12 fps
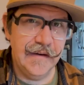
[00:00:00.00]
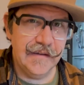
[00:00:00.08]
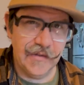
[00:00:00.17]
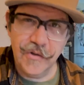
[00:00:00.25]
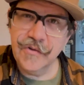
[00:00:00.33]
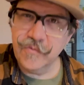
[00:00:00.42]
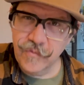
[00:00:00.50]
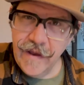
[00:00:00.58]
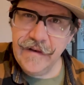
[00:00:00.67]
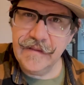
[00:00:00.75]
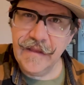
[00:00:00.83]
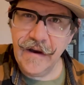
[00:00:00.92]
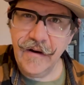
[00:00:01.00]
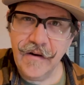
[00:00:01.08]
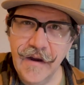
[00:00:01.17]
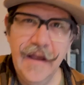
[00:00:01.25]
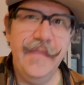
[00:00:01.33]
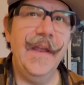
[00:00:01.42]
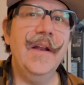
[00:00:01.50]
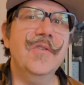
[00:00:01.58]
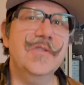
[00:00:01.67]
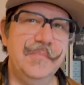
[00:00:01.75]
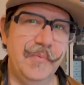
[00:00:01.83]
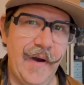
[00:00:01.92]
Because it looks red there, then it
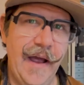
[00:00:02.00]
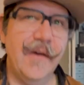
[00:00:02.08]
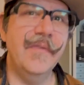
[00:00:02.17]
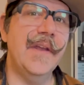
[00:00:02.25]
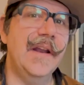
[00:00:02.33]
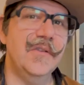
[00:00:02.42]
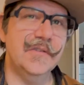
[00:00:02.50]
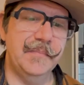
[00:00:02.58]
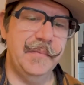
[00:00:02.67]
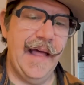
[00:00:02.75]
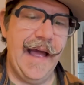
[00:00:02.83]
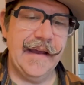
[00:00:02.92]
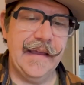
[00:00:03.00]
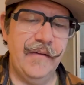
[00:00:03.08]
looks brown, then it looks black.